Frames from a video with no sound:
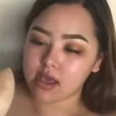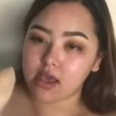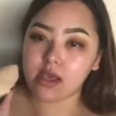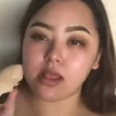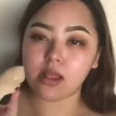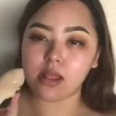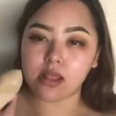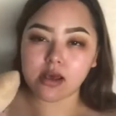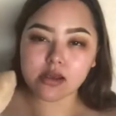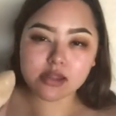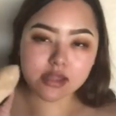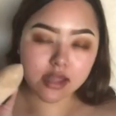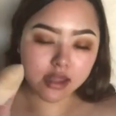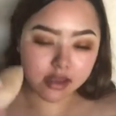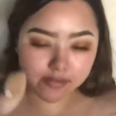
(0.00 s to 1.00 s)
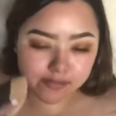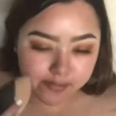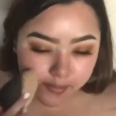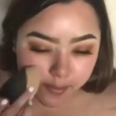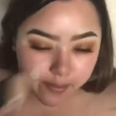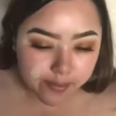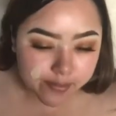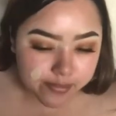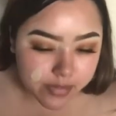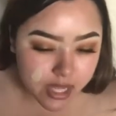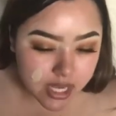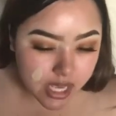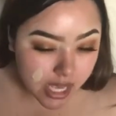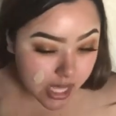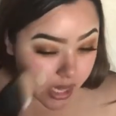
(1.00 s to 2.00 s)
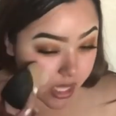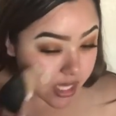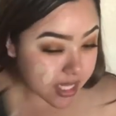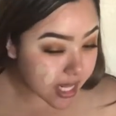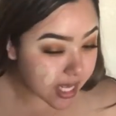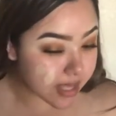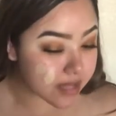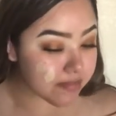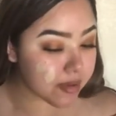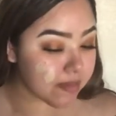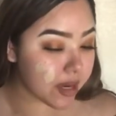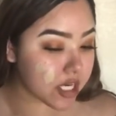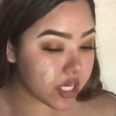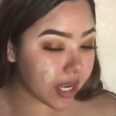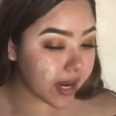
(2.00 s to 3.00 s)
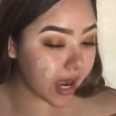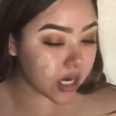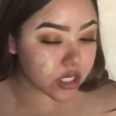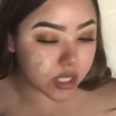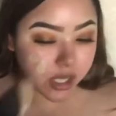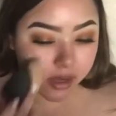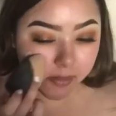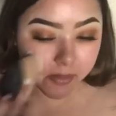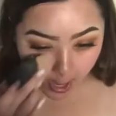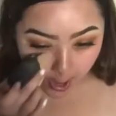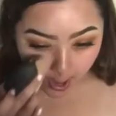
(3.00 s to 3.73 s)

it looks like it's be my shade actually.